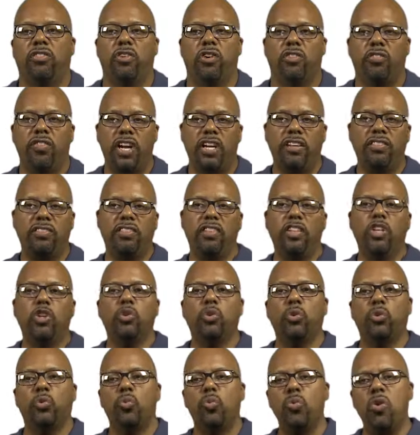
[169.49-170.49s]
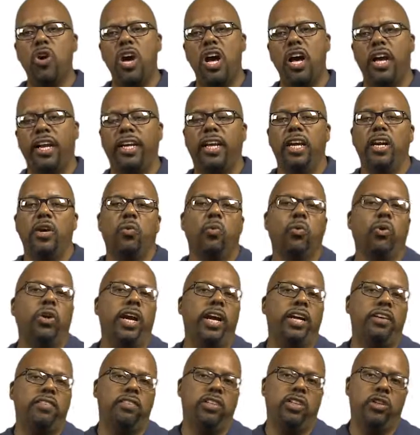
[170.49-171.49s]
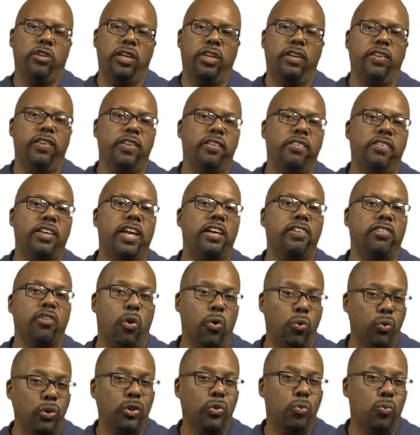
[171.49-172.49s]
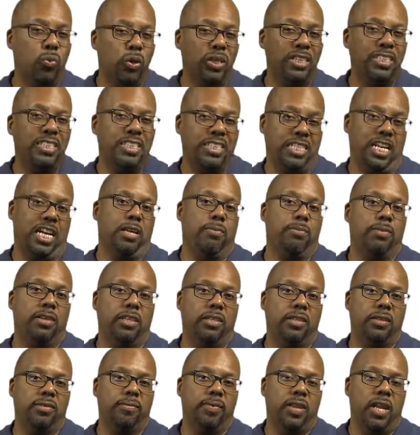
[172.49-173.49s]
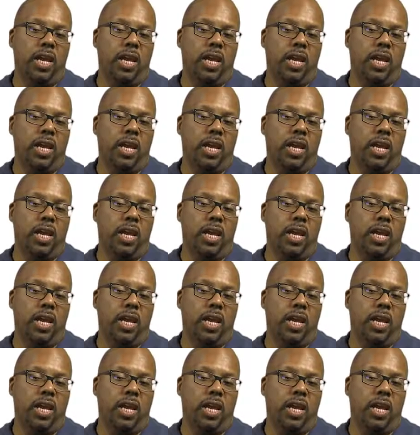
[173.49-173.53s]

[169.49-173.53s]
So if x is equal to 1, we're executing, in this case, only one statement.